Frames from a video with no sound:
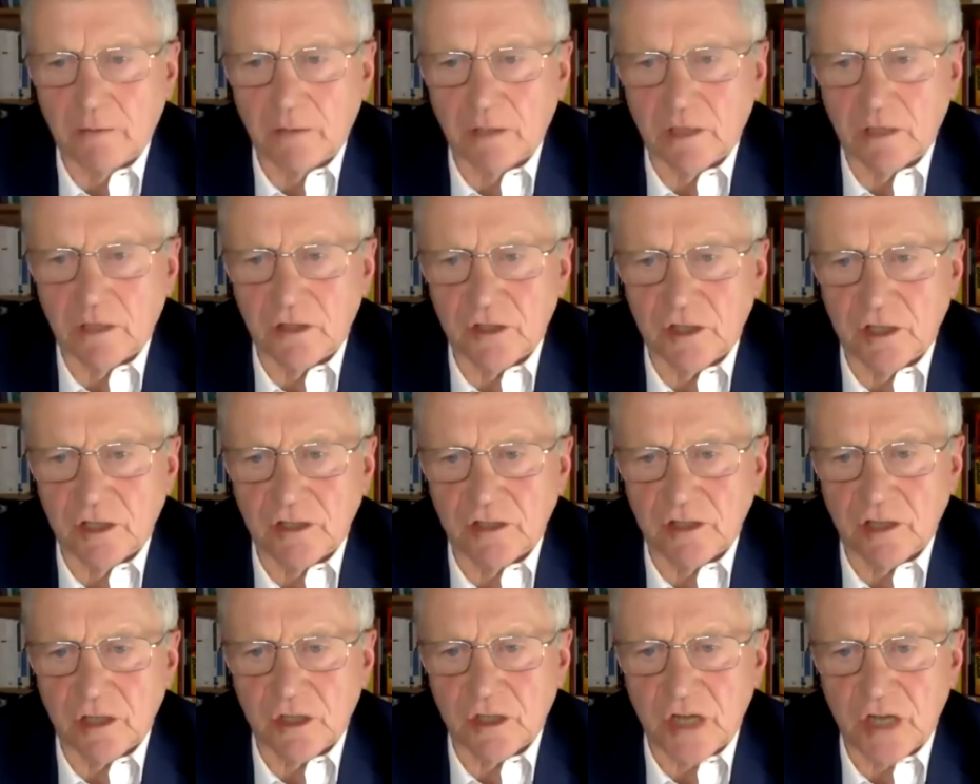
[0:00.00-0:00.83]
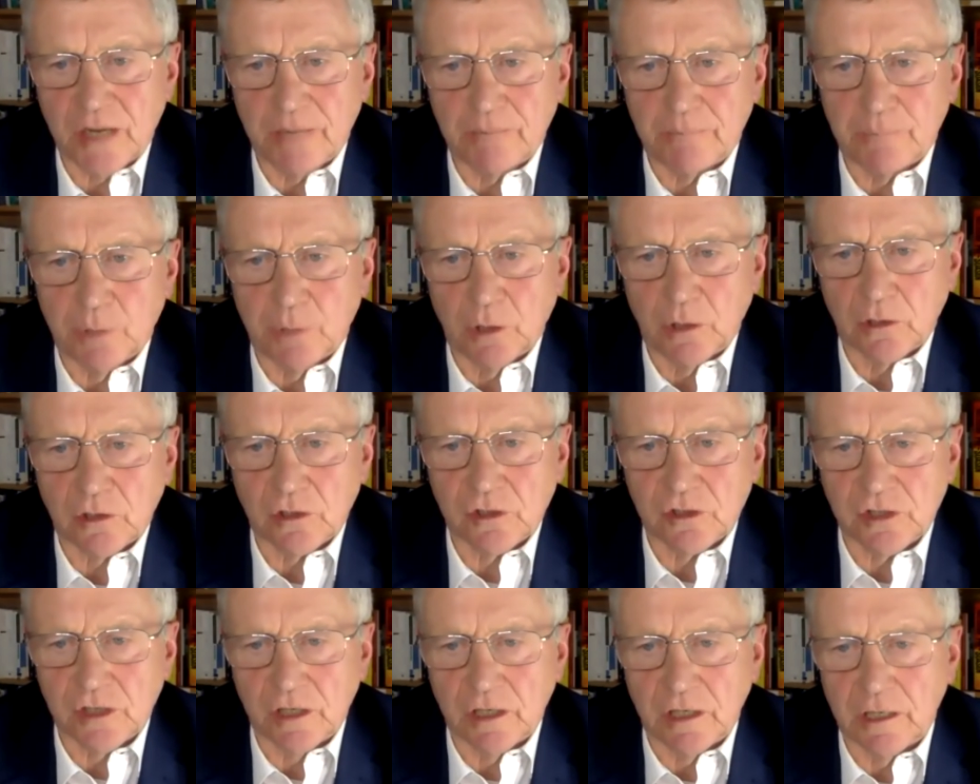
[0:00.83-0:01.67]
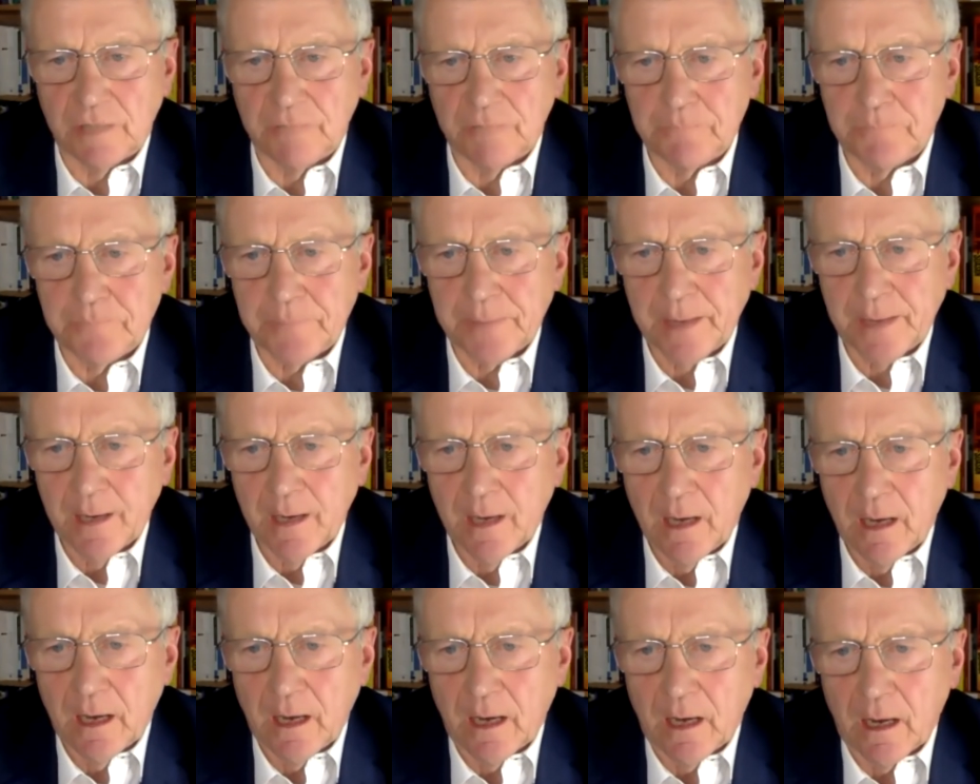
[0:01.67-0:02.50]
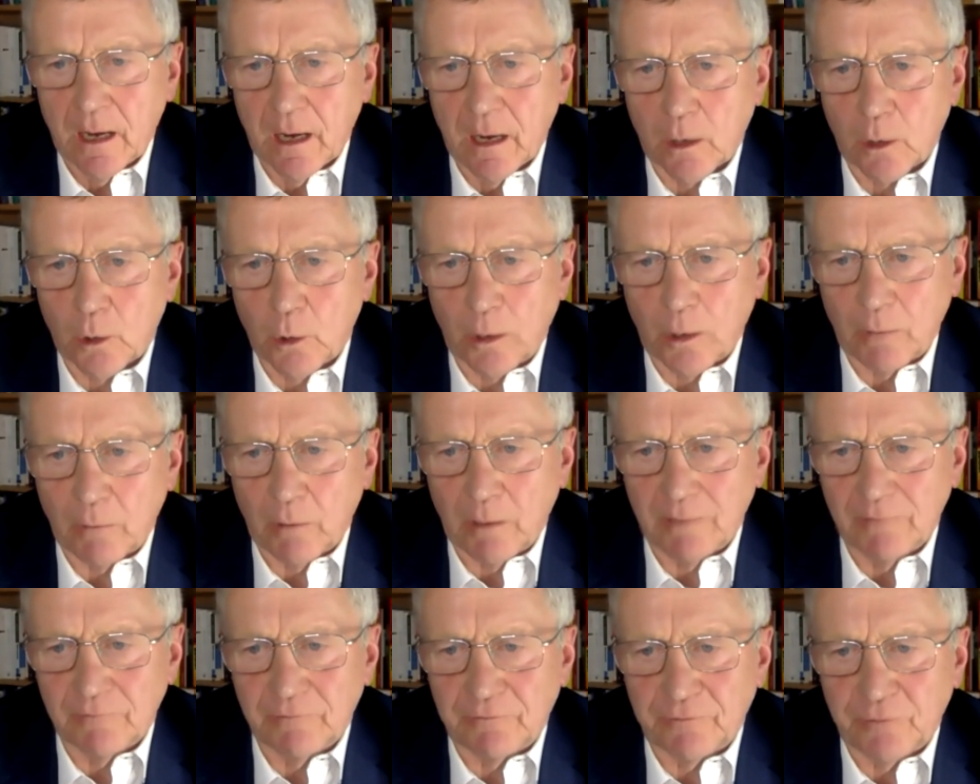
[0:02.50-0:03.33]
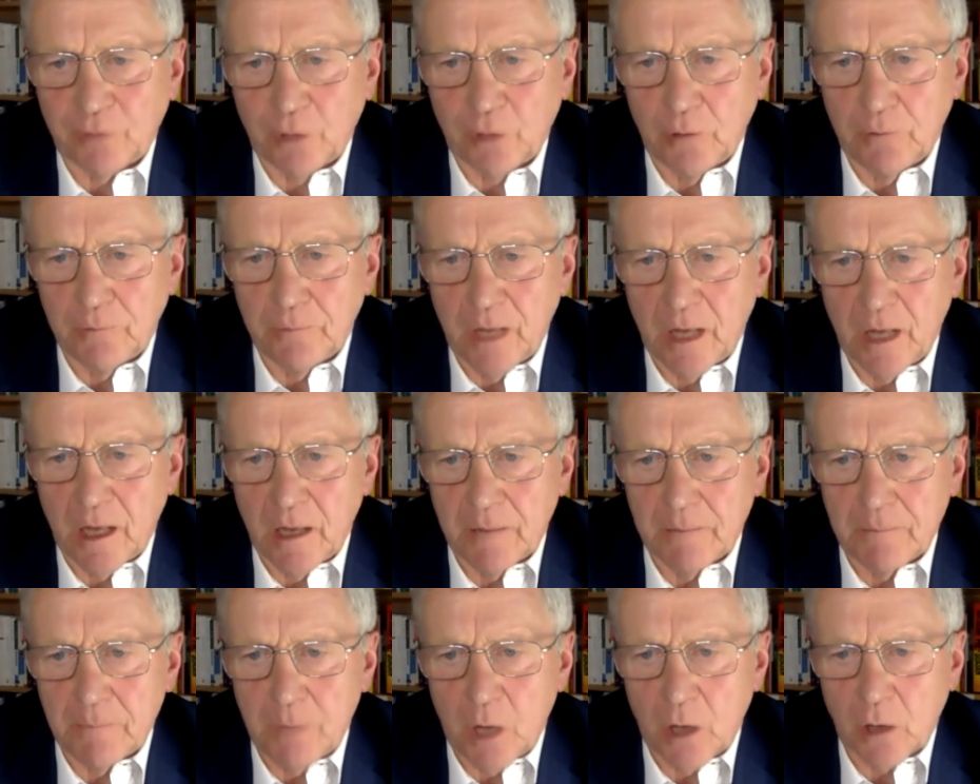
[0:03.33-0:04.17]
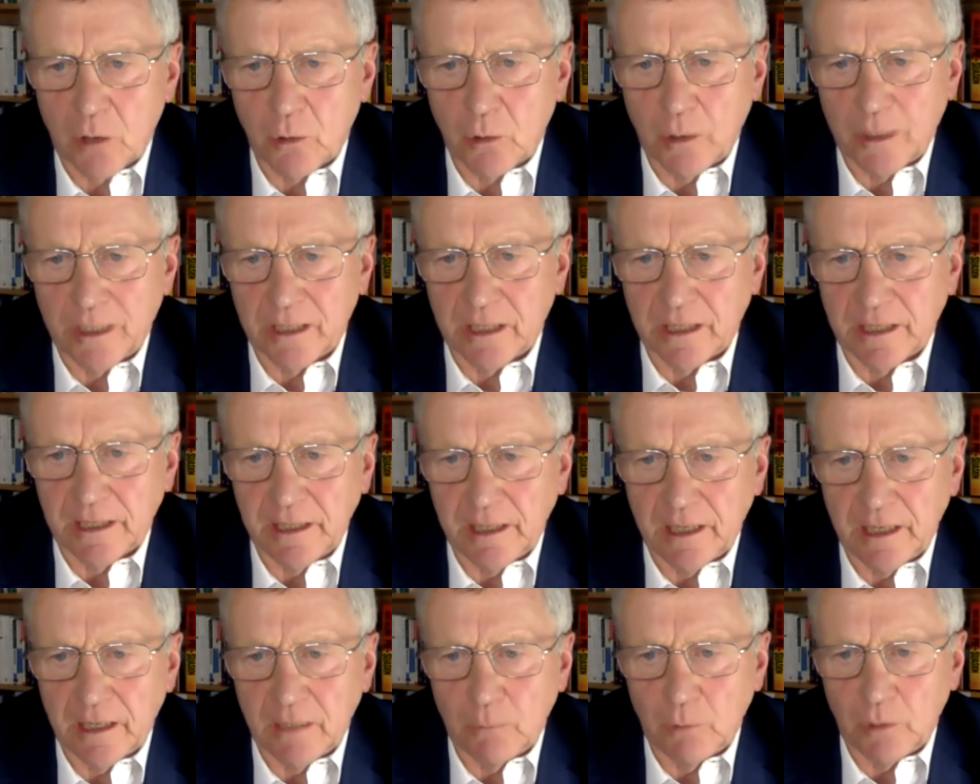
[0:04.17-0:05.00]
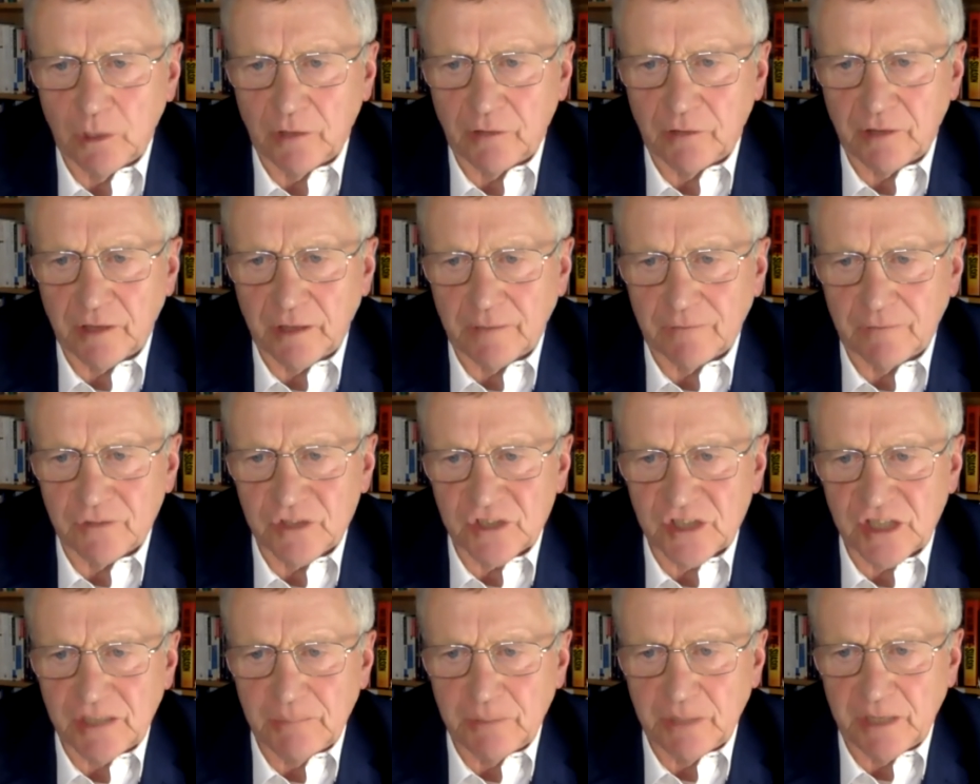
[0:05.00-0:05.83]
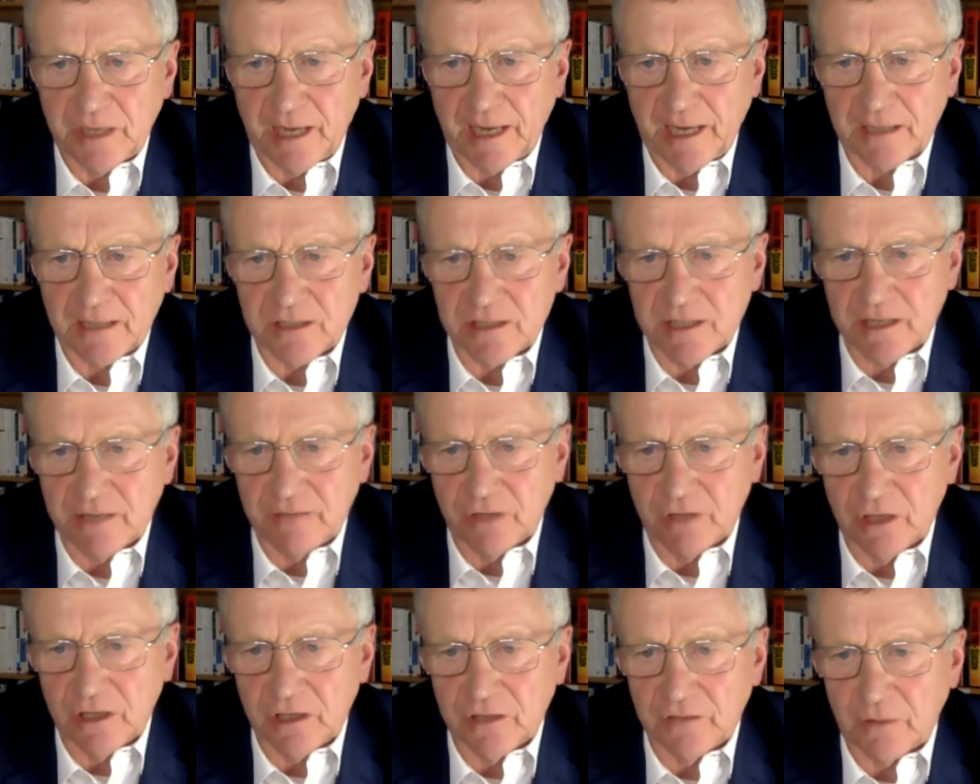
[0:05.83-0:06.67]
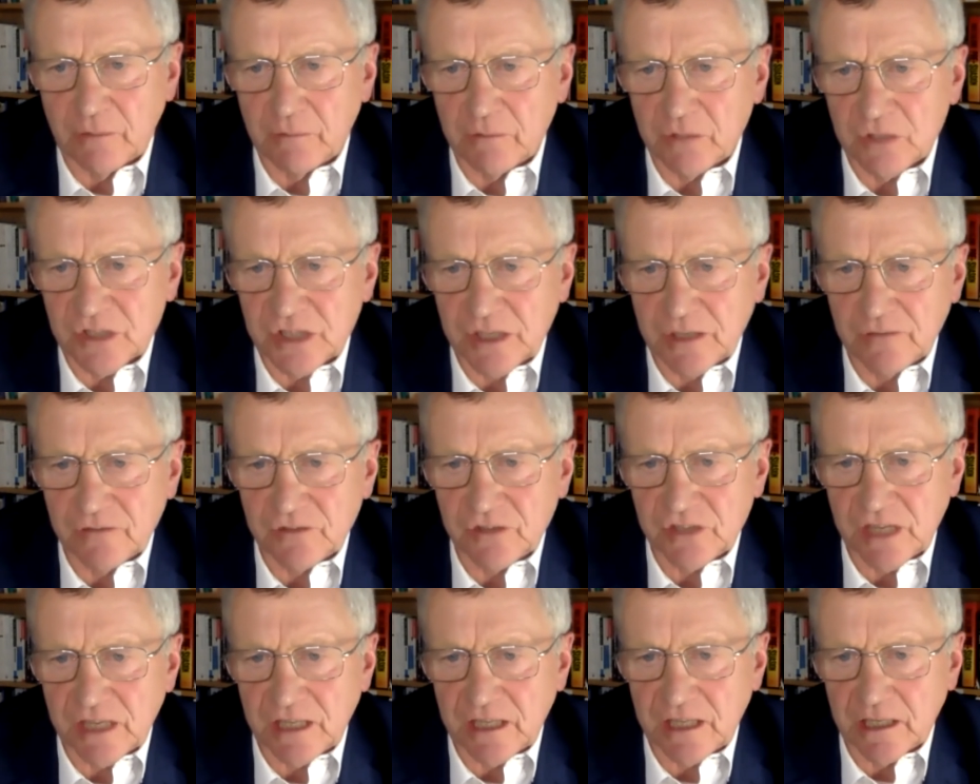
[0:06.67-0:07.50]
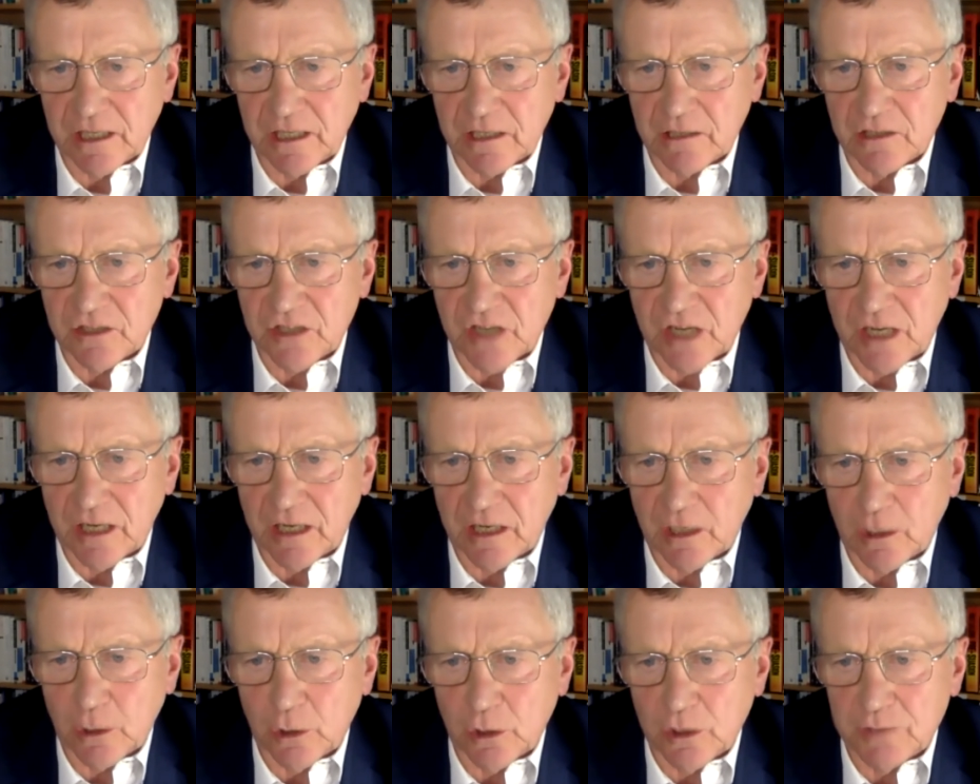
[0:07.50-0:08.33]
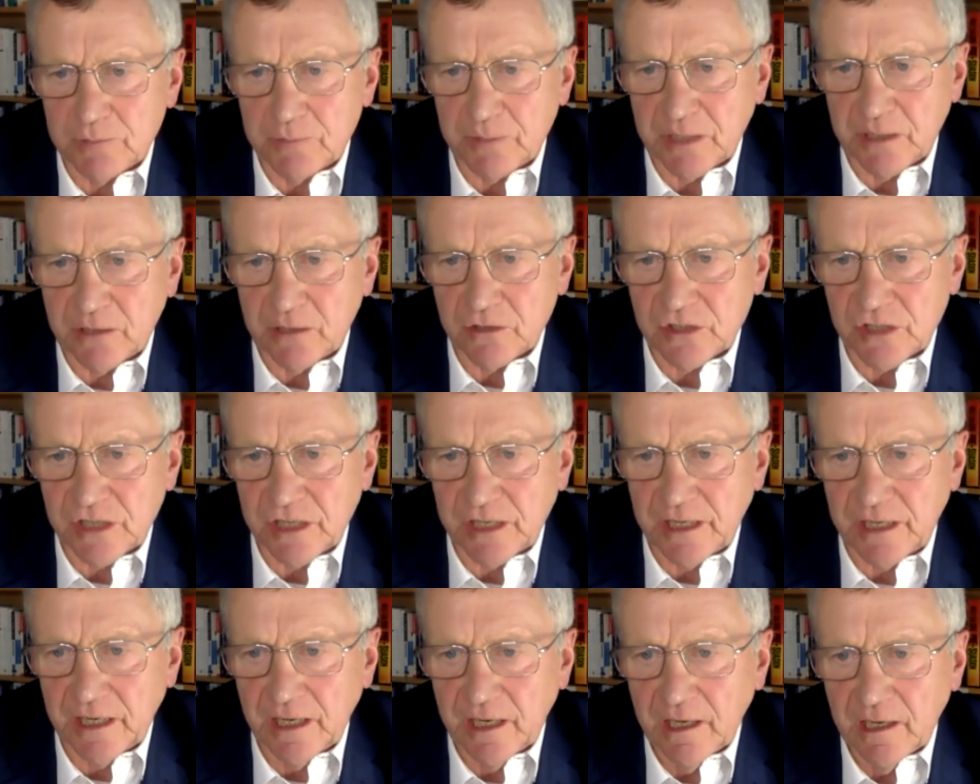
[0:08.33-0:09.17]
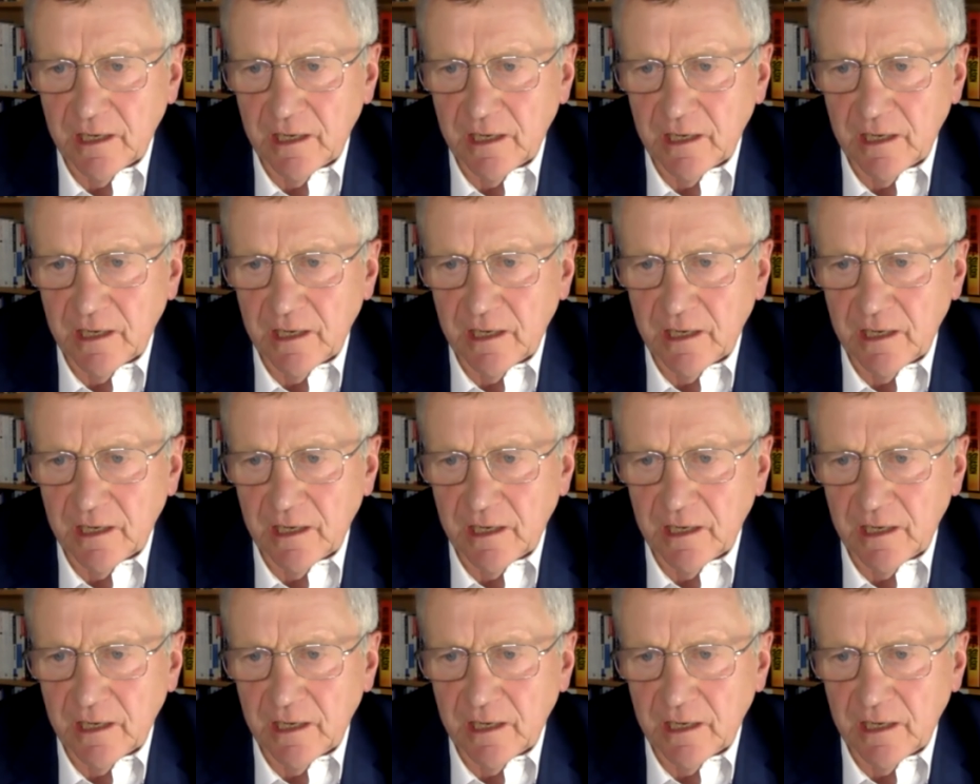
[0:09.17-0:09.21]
I'm going to turn to the chat box. Um, quick one from uh, Mark Quigley. Uh, what do you think of CBX? Never heard of it myself. Cellular, Cellular Goods PLC.